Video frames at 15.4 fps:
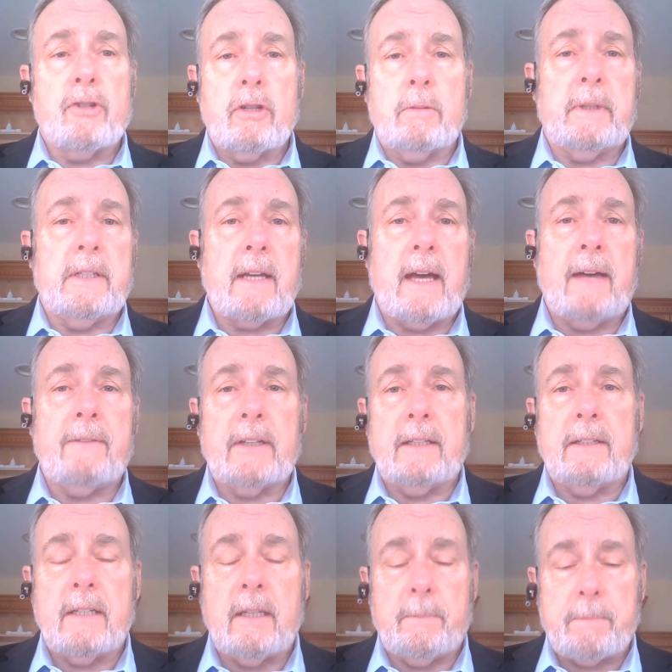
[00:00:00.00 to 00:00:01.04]
then she'll be diving
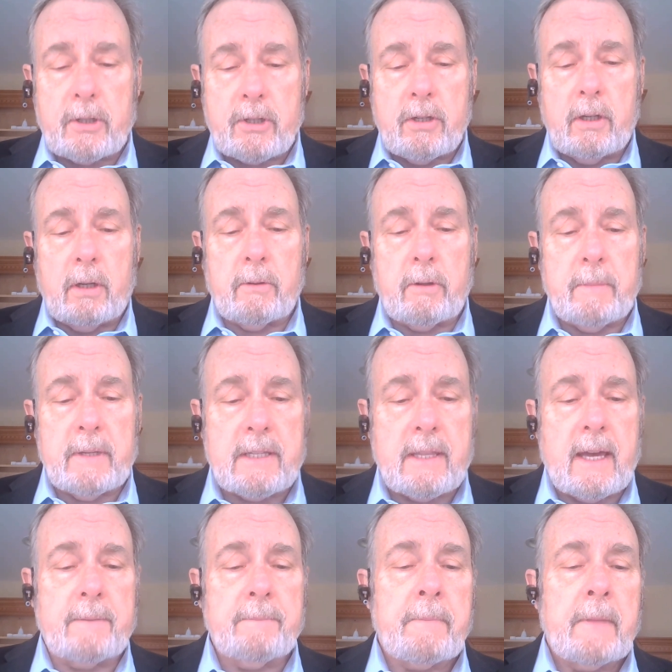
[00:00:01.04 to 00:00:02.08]
in deeper. So you don't want to miss
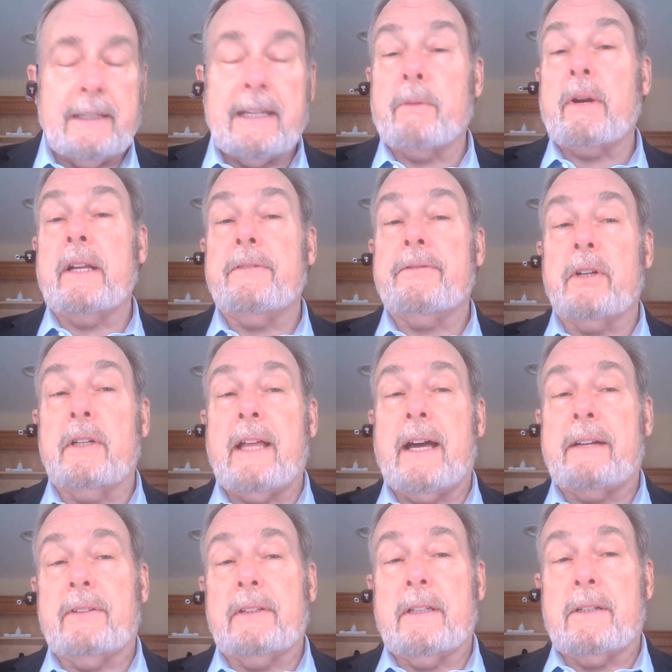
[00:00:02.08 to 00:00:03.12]
that. And get ready for a
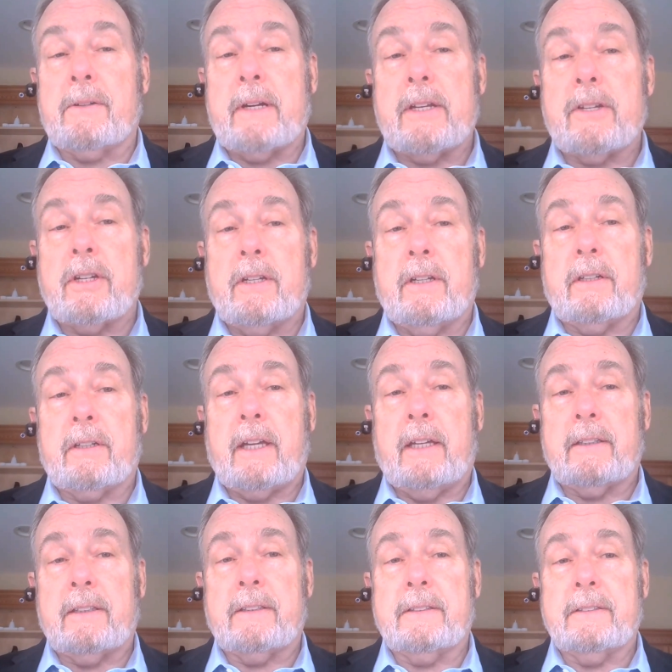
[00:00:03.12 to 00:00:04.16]
lot of alliteration here,
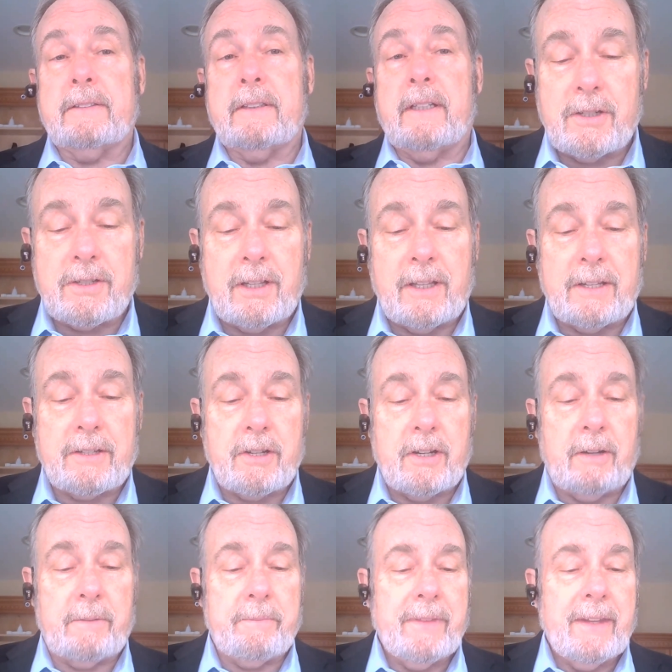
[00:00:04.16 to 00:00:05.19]
Katelyn, just to let
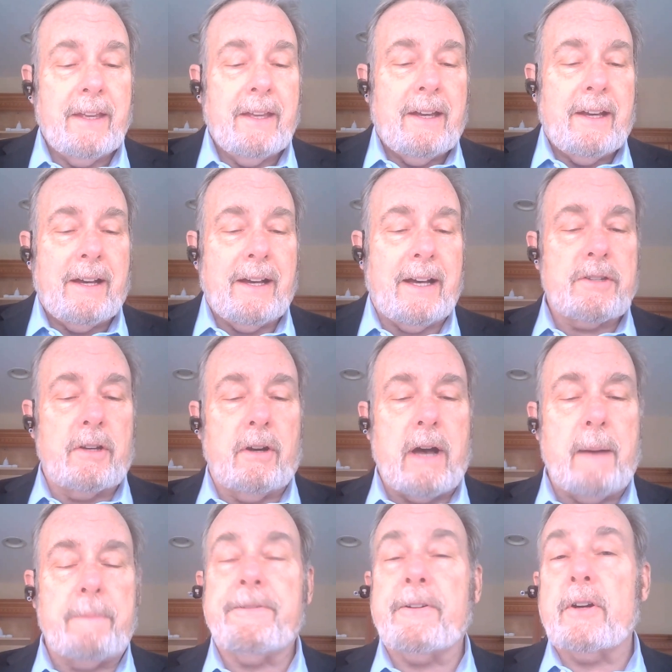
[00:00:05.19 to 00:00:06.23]
you know. So
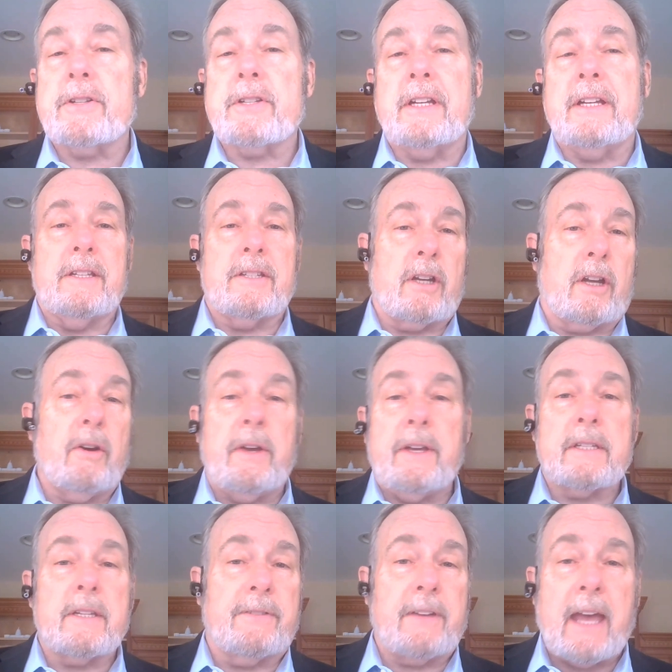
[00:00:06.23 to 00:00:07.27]
up first is a
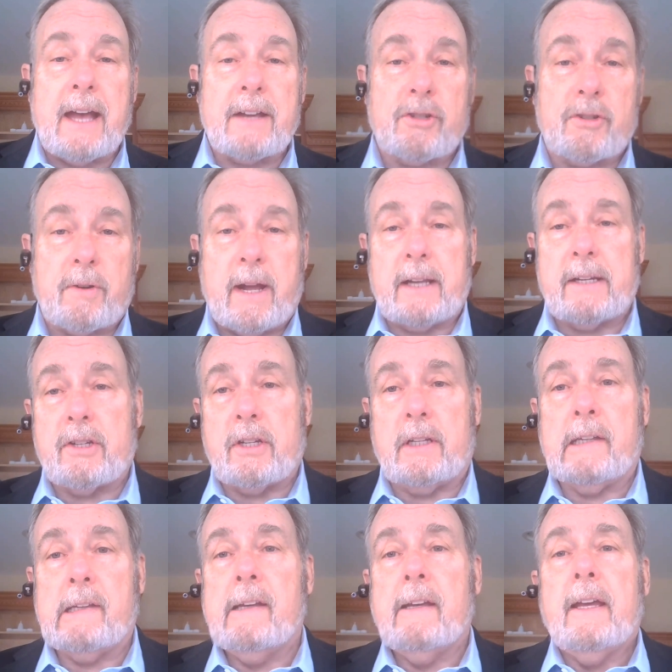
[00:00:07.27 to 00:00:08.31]
cohesive cash
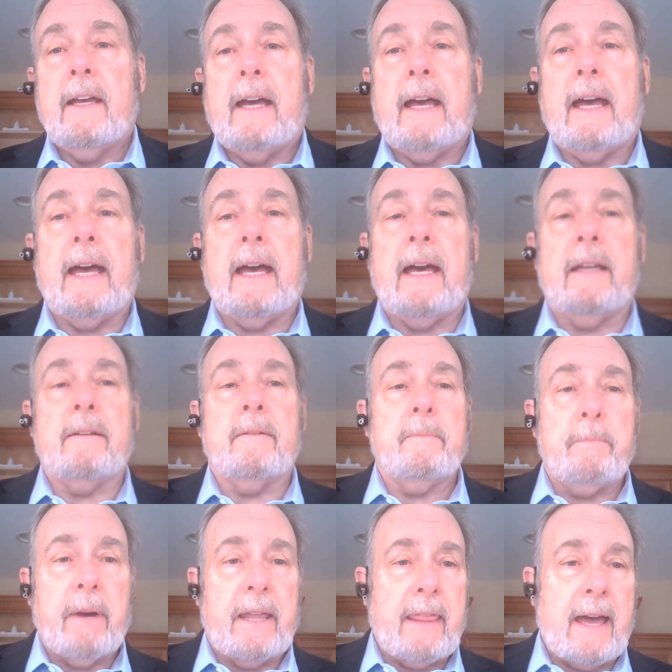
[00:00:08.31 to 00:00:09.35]
strategy.
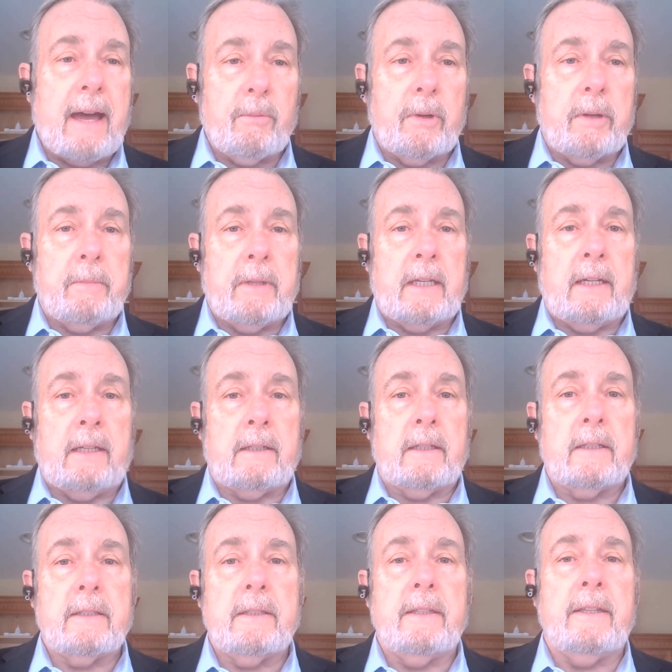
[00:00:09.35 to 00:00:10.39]
And by that, we
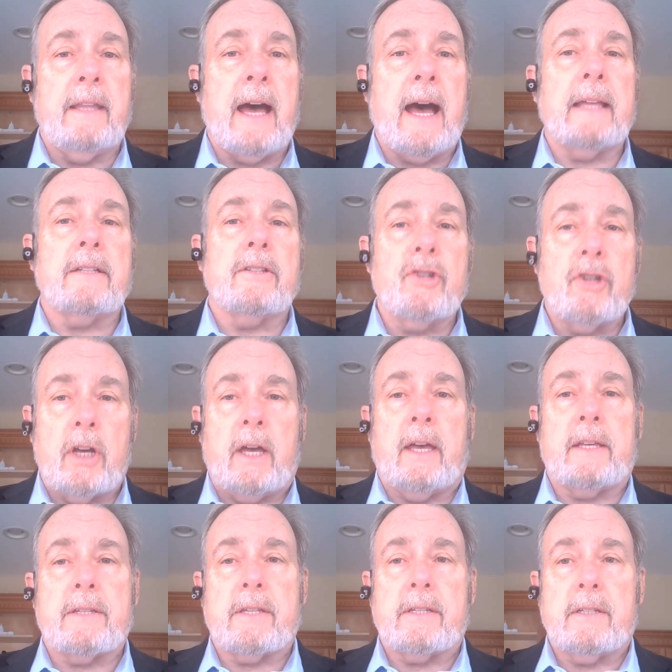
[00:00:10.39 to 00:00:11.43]
mean not
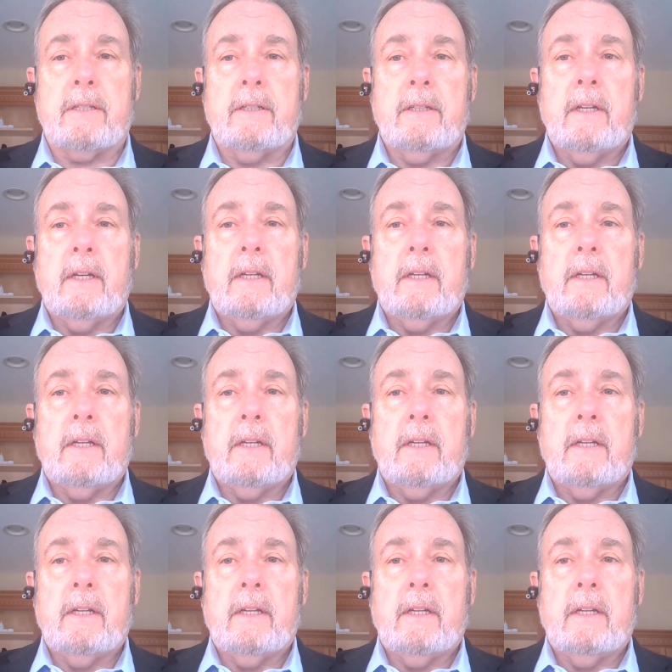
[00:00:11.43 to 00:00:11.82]
just,